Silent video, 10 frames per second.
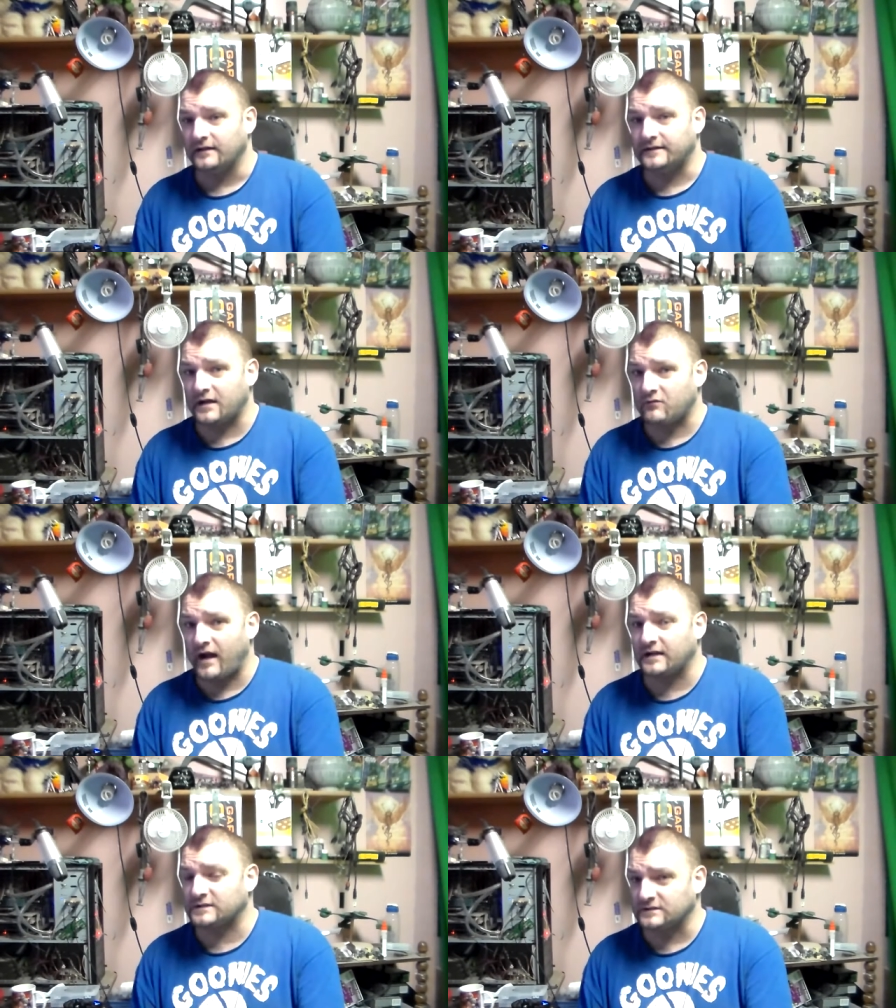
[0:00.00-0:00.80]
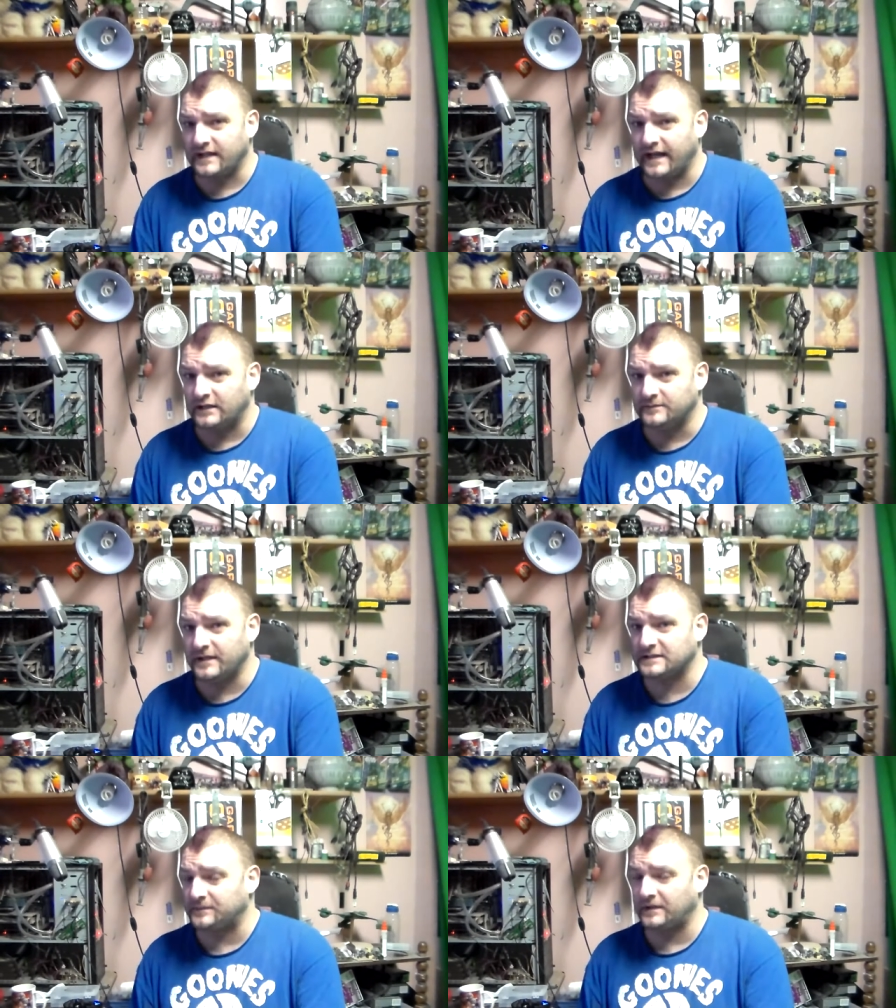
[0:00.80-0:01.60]
their ranks on their
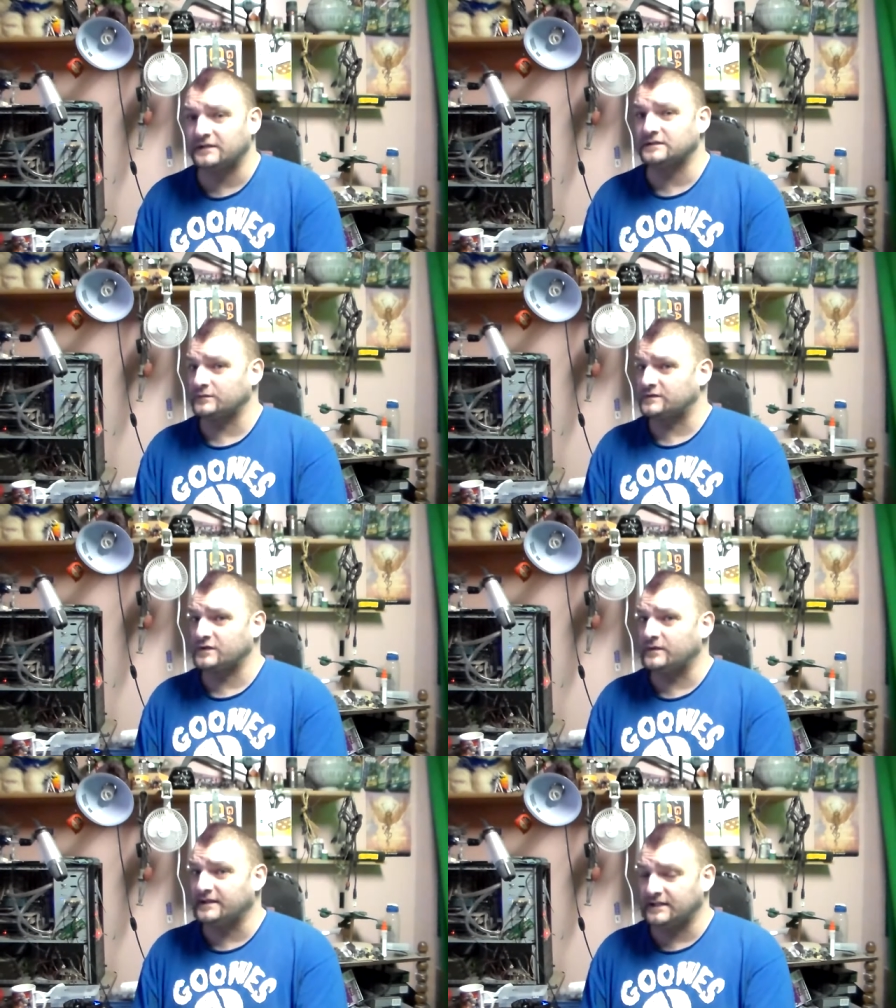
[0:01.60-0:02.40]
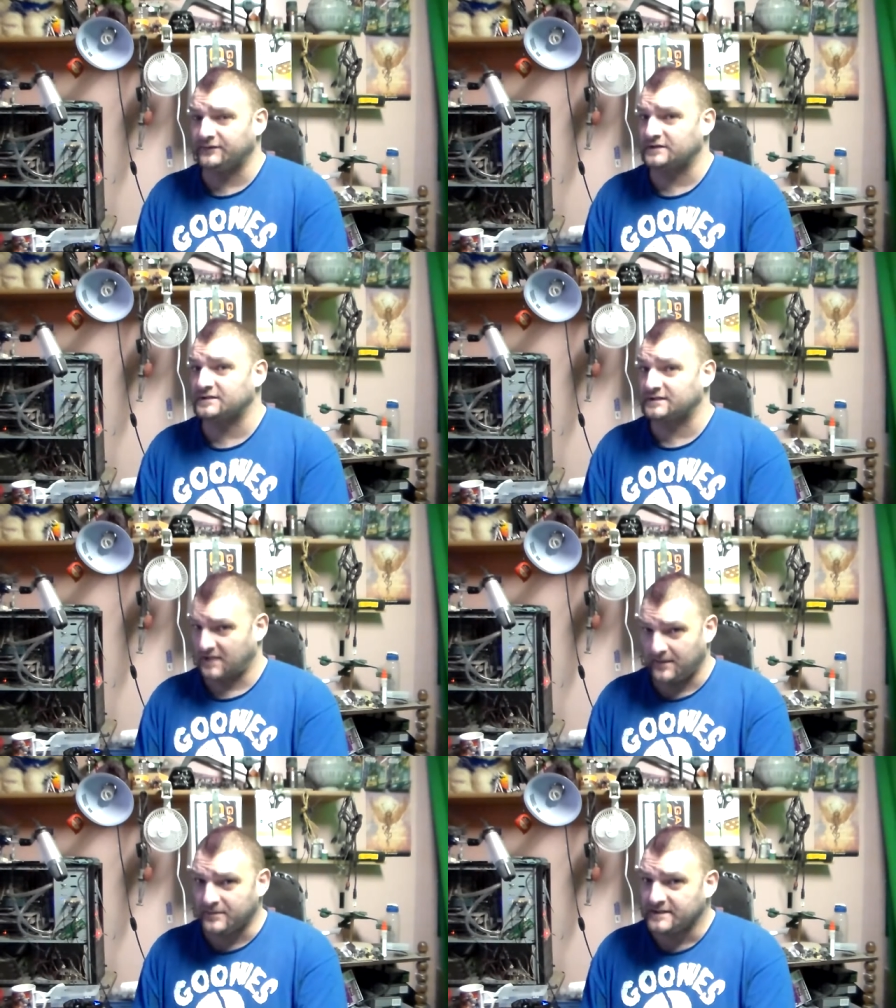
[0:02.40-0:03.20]
helmets because it was too easy for
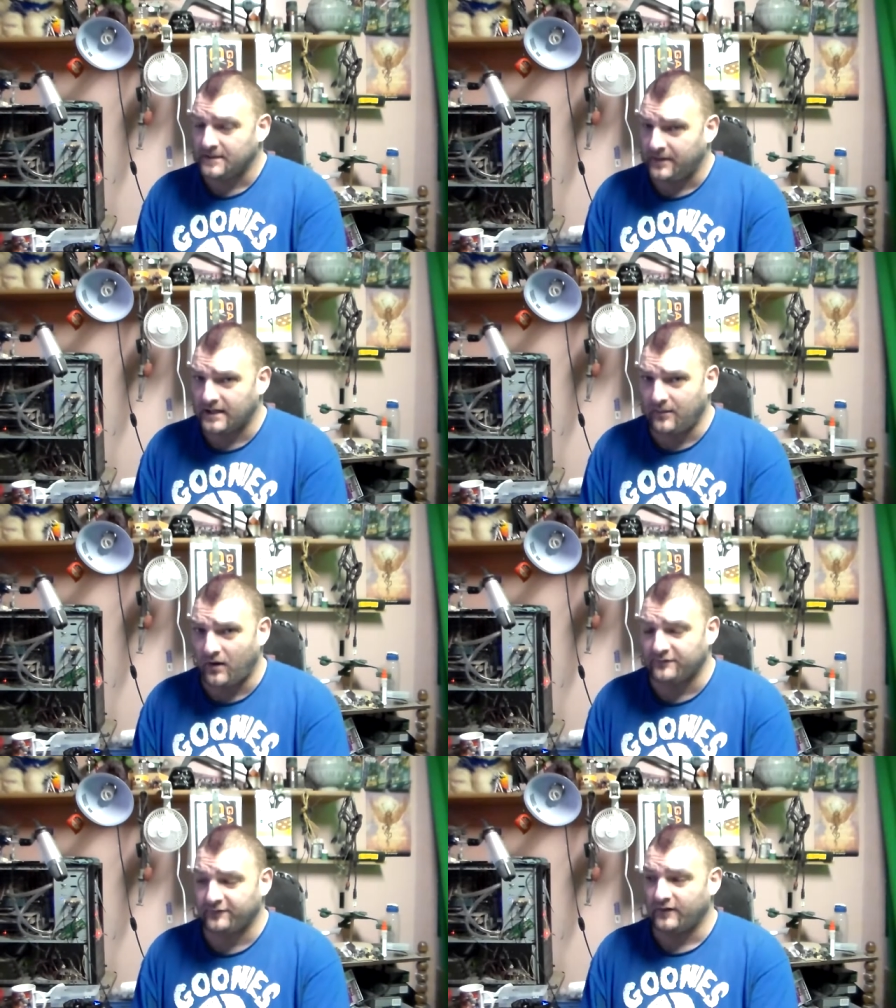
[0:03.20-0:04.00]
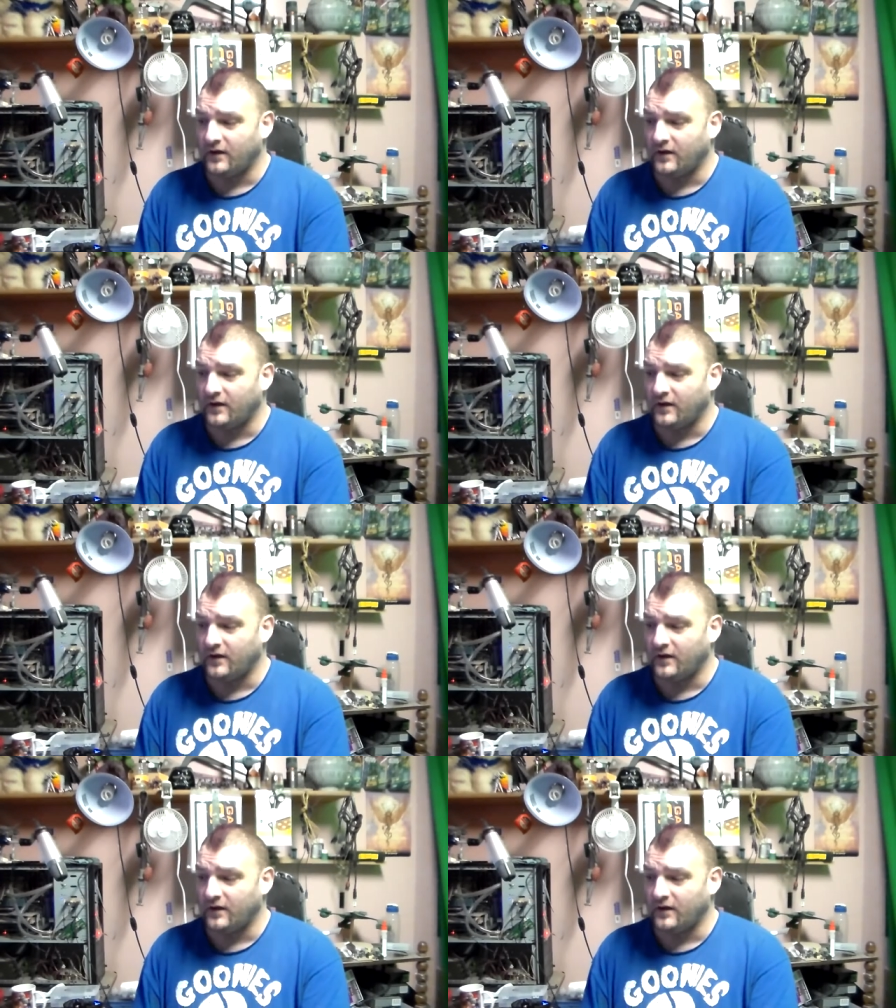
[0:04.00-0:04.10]
snipers to pick them off.